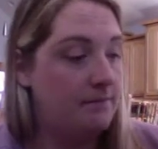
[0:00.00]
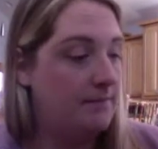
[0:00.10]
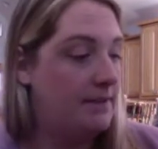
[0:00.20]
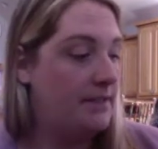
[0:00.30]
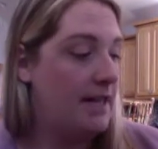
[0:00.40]

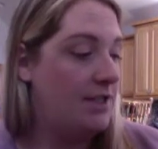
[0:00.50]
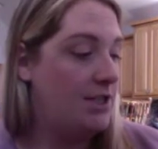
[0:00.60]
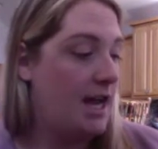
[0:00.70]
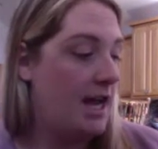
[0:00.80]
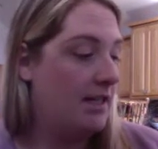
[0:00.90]
said
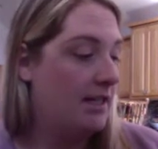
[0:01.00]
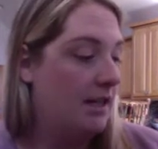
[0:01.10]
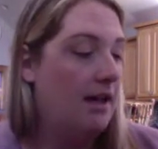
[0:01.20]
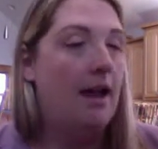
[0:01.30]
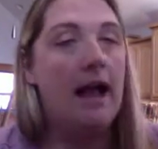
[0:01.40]
Jack.
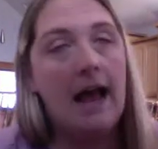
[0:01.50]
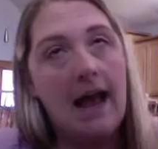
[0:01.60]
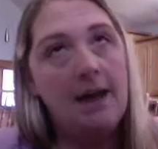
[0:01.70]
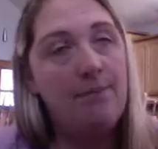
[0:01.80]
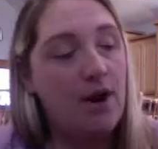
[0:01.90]

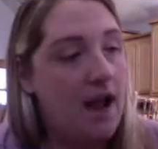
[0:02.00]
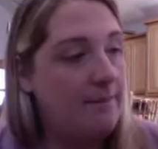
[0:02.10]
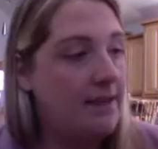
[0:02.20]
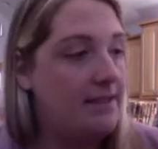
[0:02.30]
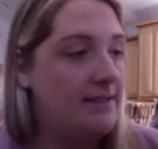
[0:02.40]
I
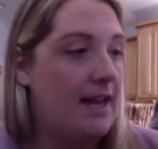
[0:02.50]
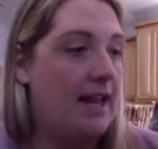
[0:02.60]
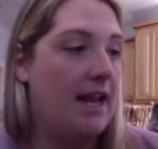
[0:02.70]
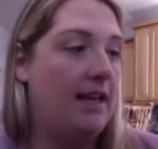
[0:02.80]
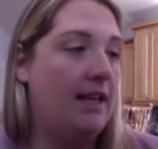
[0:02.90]
promise, said
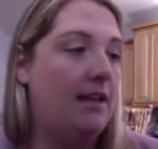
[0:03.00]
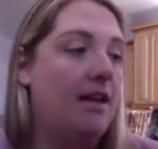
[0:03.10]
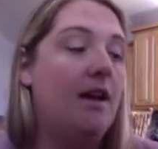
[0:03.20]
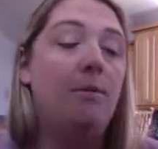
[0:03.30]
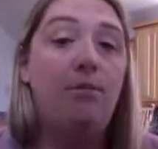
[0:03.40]
Annie.
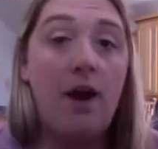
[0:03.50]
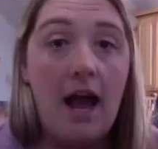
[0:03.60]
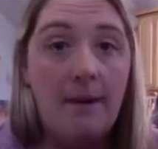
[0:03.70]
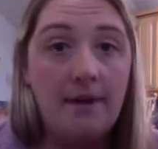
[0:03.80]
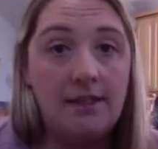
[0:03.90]

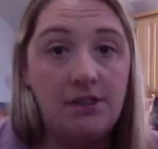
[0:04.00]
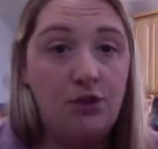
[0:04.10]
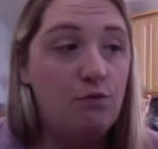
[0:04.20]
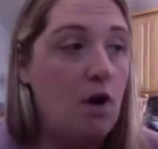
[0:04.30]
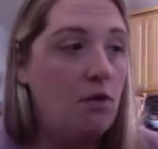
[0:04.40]
Promise
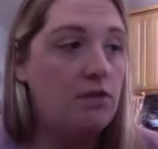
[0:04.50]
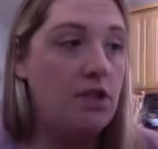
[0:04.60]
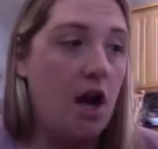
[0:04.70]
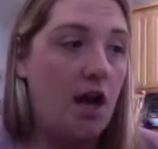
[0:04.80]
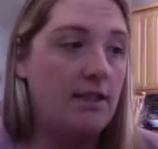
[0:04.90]
you won't
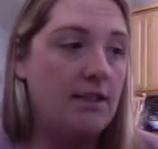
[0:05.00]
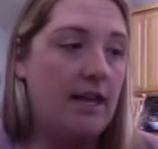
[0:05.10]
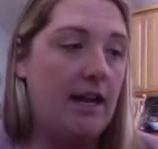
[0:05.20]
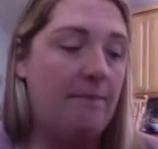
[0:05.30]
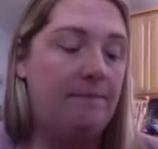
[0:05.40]
talk to
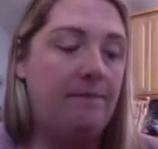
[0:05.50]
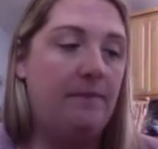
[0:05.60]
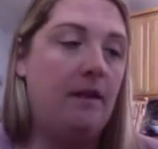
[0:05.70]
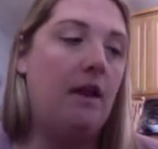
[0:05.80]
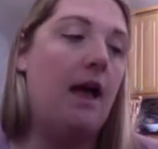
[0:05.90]
him.
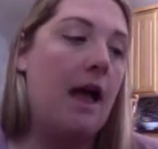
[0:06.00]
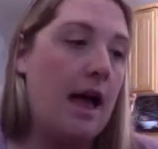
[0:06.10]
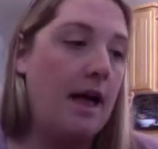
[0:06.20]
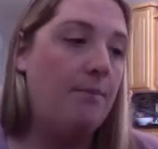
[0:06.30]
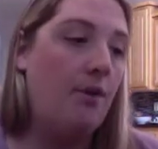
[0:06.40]

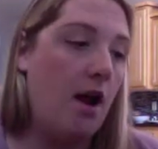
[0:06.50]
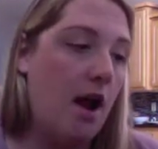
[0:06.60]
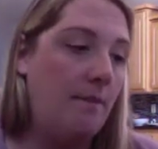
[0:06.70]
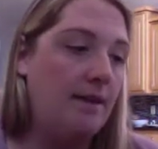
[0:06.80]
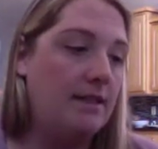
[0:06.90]
I
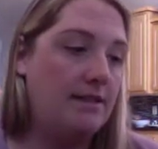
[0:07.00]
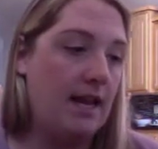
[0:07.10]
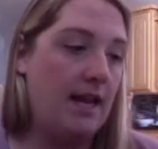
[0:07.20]
promise, said